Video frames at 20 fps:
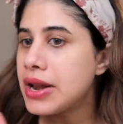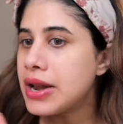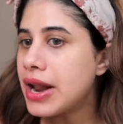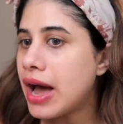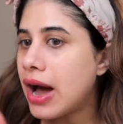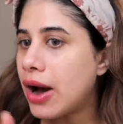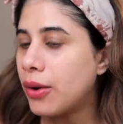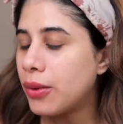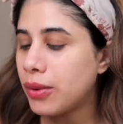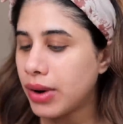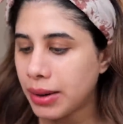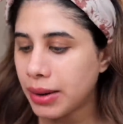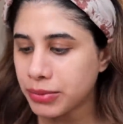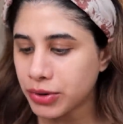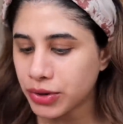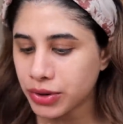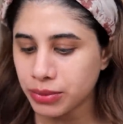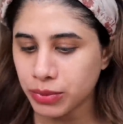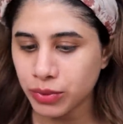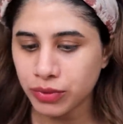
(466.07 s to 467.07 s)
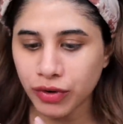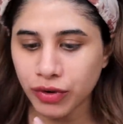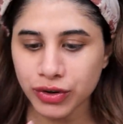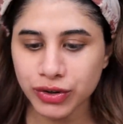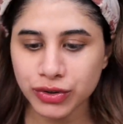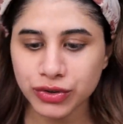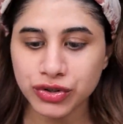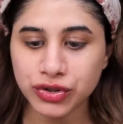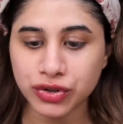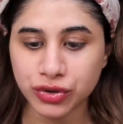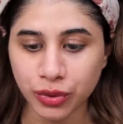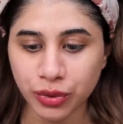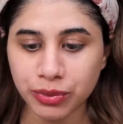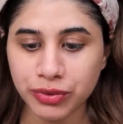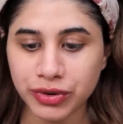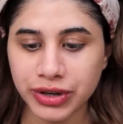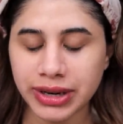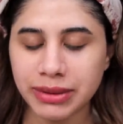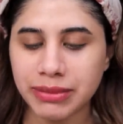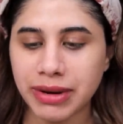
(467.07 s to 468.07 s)
Now, I'm gonna move on to strobe
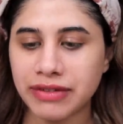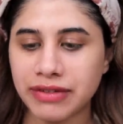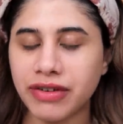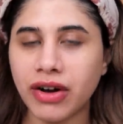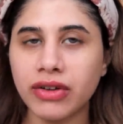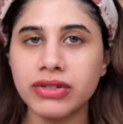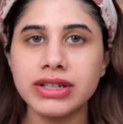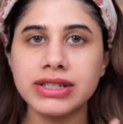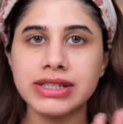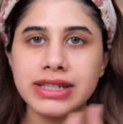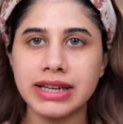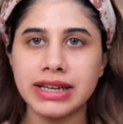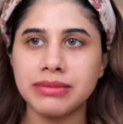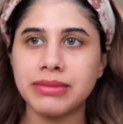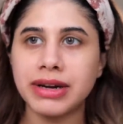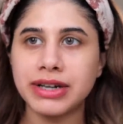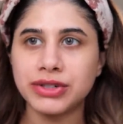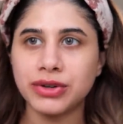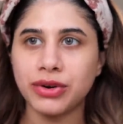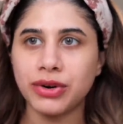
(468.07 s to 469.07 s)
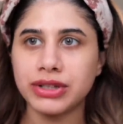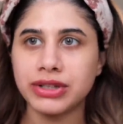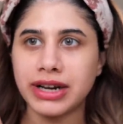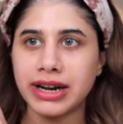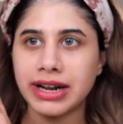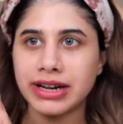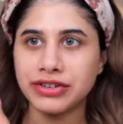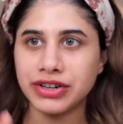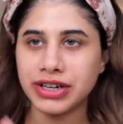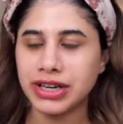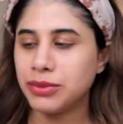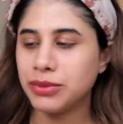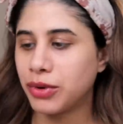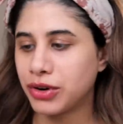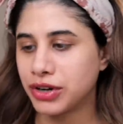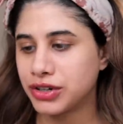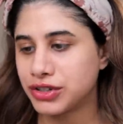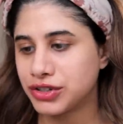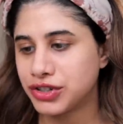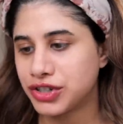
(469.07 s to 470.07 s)
cream. I found this in my drawer that I really wanted to